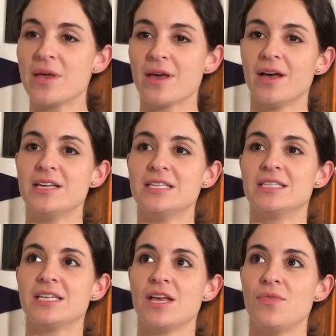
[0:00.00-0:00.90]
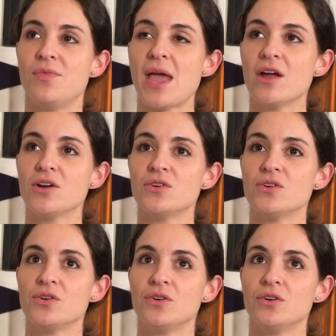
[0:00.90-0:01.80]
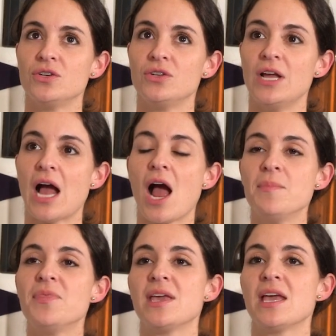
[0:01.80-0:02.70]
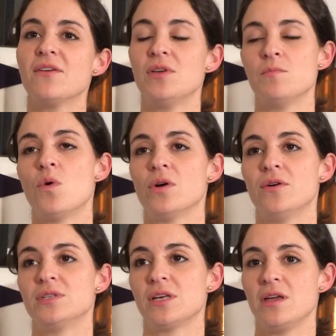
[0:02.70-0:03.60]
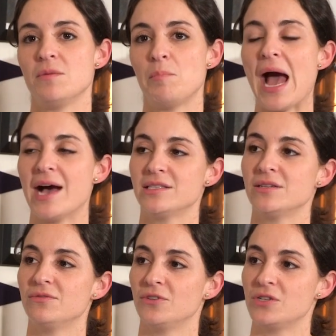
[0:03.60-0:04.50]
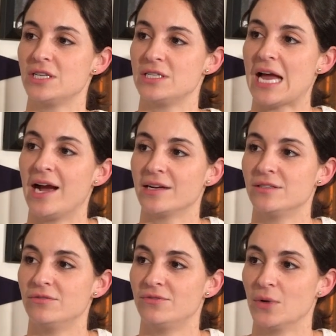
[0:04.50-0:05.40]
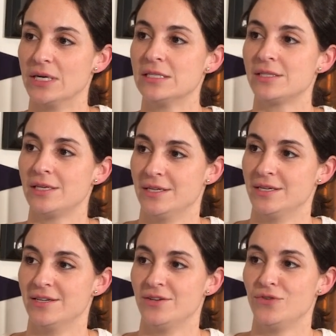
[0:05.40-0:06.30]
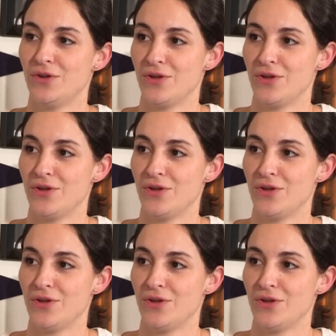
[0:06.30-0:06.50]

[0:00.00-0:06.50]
Because they're I'm thinking of it more as a passive versus active voice in